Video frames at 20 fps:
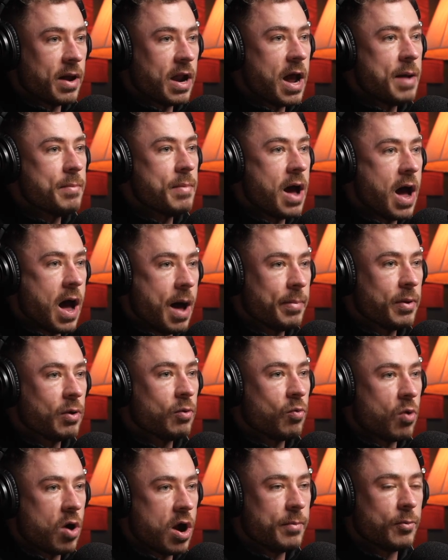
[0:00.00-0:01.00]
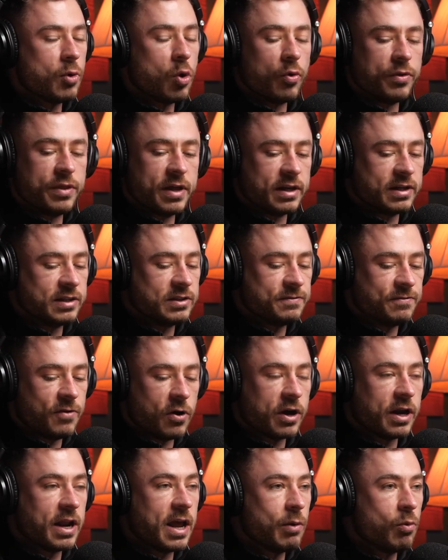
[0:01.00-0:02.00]
I'm happy where I'm going. That is
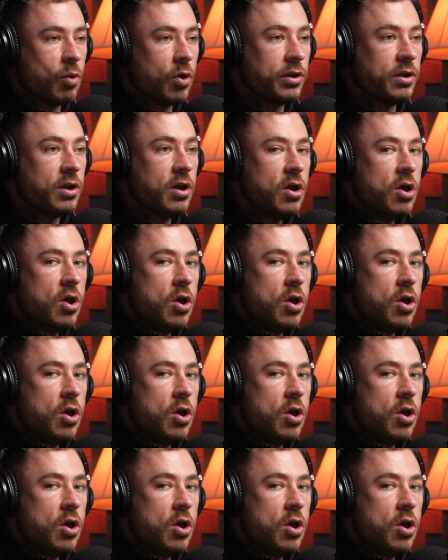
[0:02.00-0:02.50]
fucking A1.